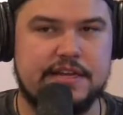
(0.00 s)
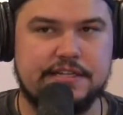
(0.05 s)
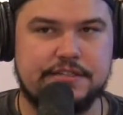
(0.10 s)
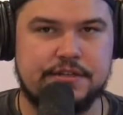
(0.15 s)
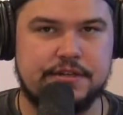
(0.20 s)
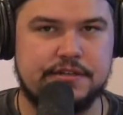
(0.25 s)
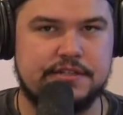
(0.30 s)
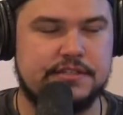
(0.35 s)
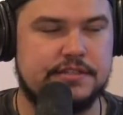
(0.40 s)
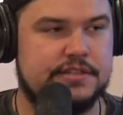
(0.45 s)

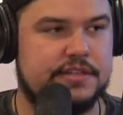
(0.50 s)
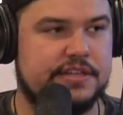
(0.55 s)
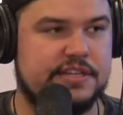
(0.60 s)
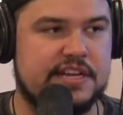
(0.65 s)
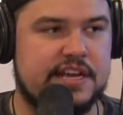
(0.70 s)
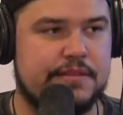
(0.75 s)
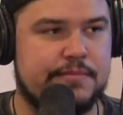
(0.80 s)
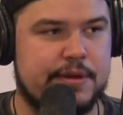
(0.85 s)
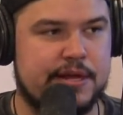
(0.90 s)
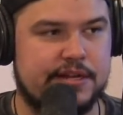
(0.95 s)
took the
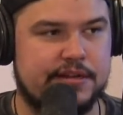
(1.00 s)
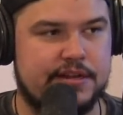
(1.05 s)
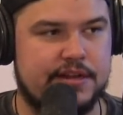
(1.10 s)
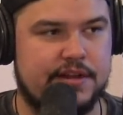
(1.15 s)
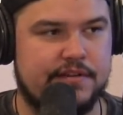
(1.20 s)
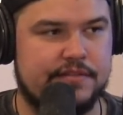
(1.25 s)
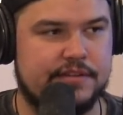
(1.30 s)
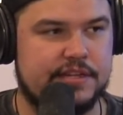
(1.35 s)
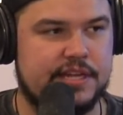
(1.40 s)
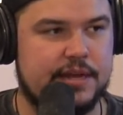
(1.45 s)
death penalty
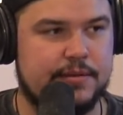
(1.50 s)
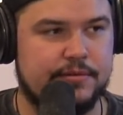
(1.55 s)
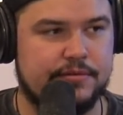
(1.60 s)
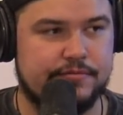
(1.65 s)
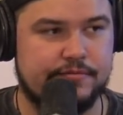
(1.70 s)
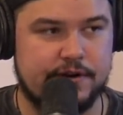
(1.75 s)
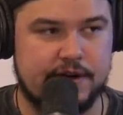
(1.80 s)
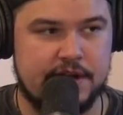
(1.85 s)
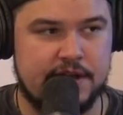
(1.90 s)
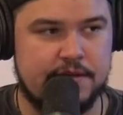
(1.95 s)
off the table
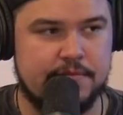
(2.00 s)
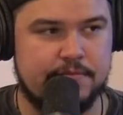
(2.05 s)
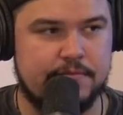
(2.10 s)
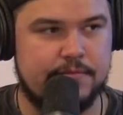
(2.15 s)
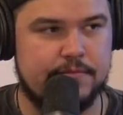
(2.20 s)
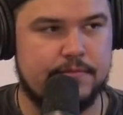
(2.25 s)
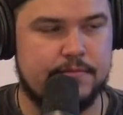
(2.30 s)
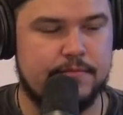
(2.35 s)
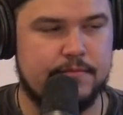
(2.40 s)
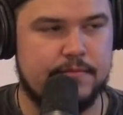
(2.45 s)
for him.